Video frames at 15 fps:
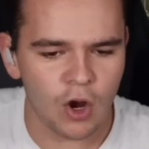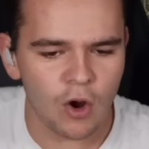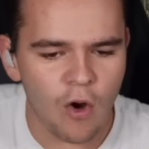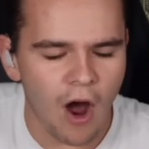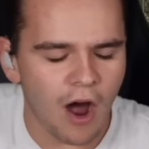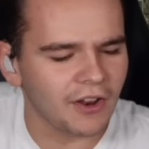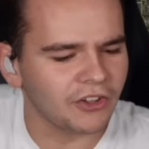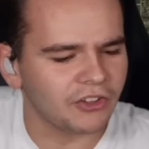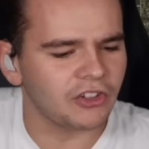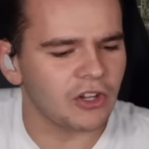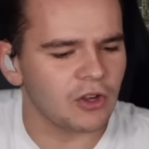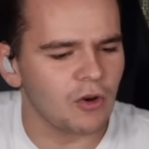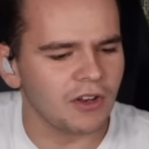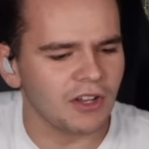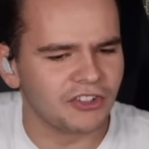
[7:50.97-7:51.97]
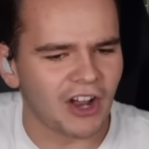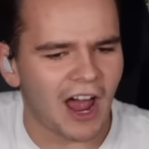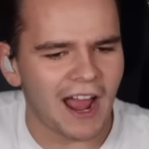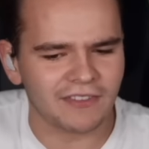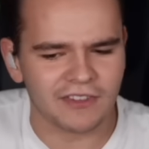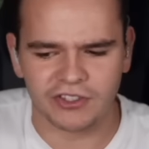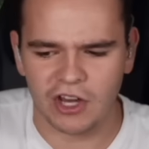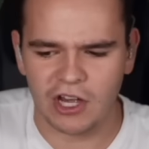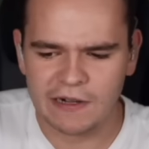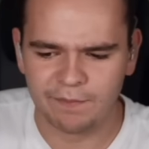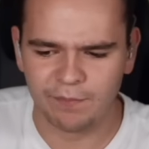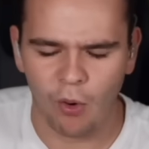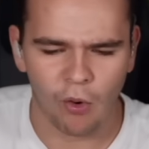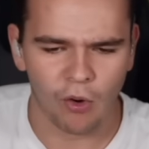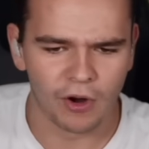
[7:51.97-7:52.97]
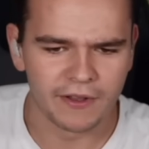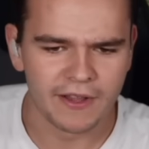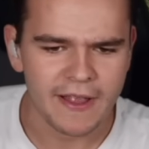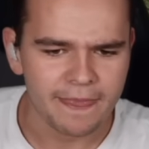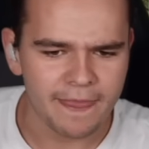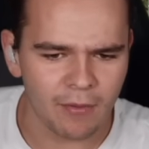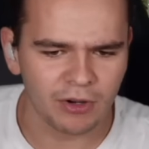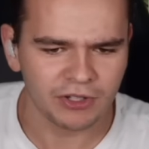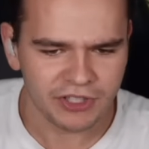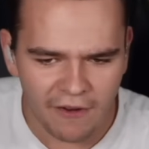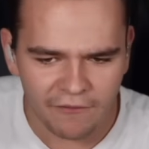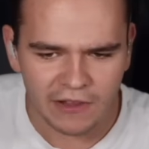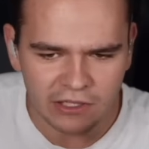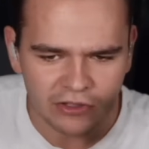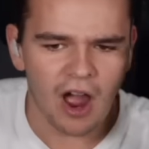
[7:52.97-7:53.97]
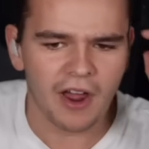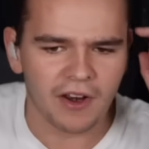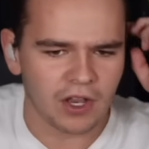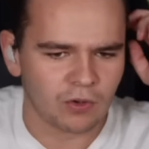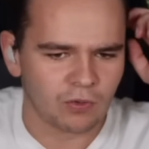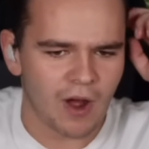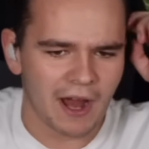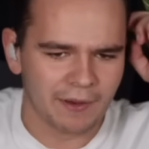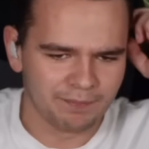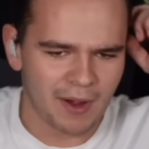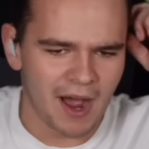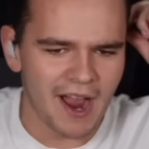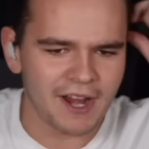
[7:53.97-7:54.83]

Who designed this airport? They were definitely not in the right